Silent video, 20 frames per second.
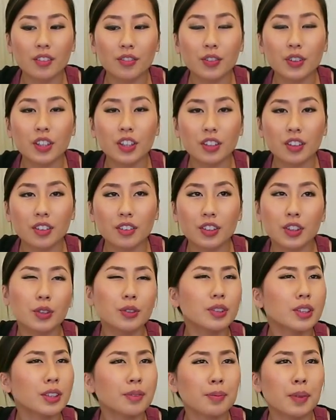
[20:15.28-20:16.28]

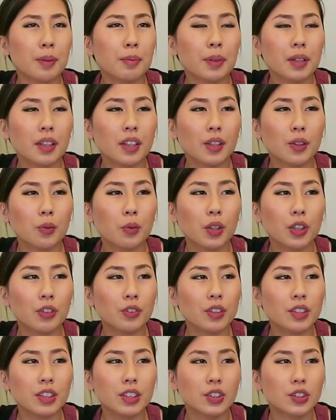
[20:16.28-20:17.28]
there was like maybe like
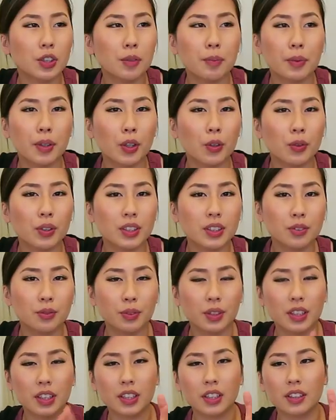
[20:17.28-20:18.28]
one Korean store, but it
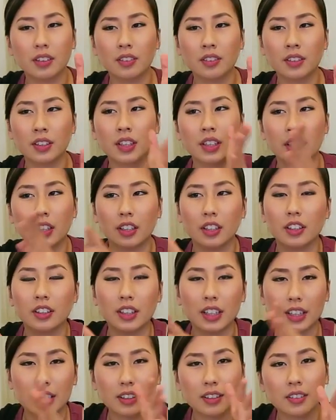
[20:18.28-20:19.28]
wasn't near
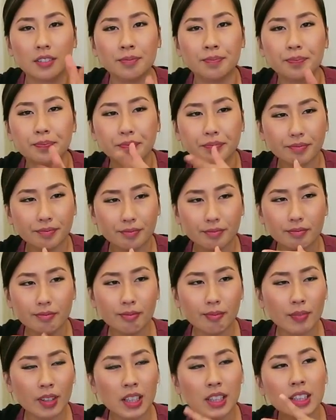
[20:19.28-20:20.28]
like
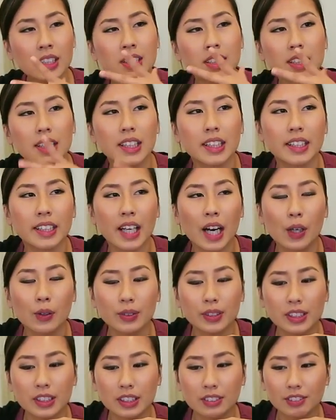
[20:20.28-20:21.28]
the city that I
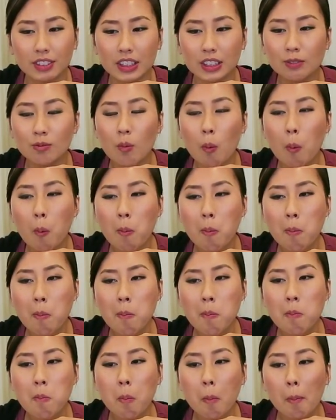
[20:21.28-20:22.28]
was living.
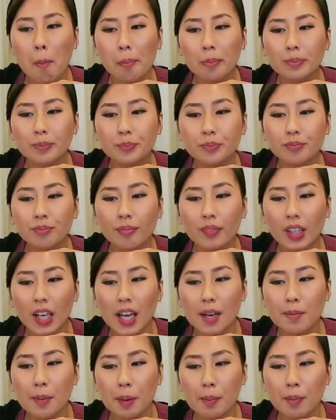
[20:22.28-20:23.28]

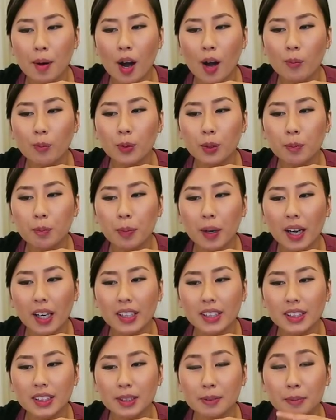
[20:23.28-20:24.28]
And my mom would
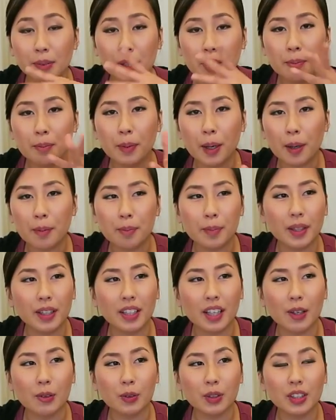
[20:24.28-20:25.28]
buy some Gimbap,
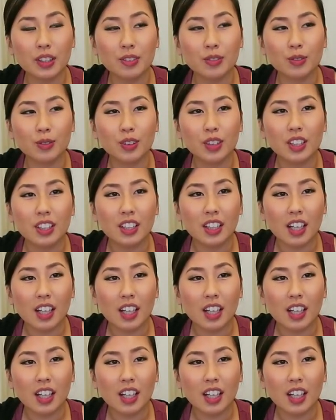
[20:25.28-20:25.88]
and I wouldn't.